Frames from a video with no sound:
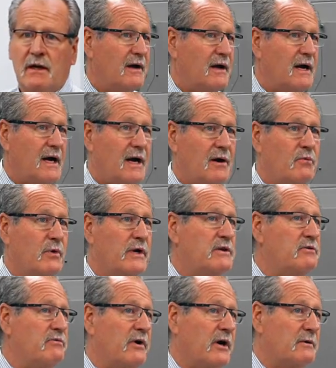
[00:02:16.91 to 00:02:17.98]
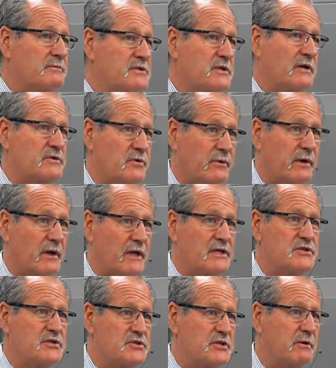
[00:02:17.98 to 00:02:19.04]
Uh, we developed such a
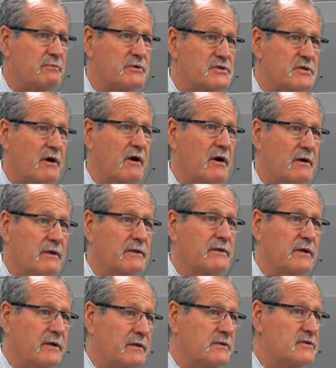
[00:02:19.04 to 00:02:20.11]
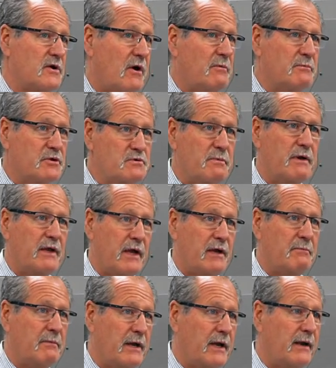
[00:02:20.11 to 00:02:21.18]
relationship with Scarlett that it almost
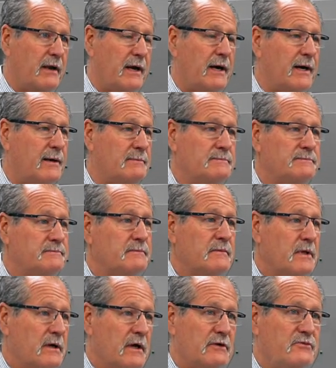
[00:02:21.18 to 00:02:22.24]
became a, uh,